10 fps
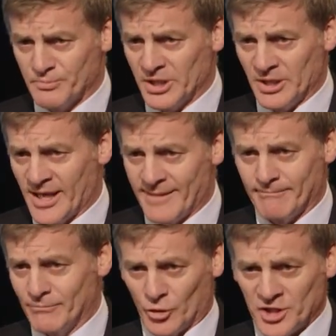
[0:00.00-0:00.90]
beaten
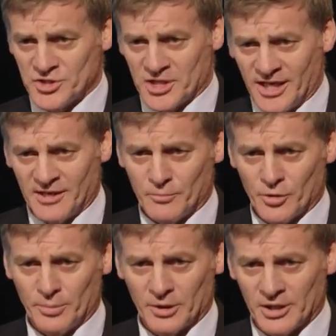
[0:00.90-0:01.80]
up, not educated
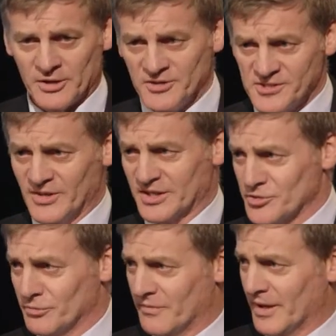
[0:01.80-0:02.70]
properly,
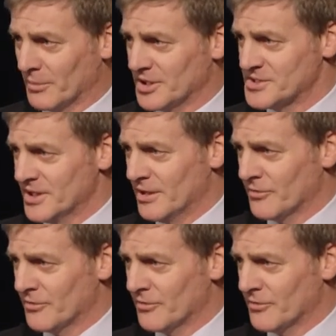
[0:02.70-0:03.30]
dysfunctional families.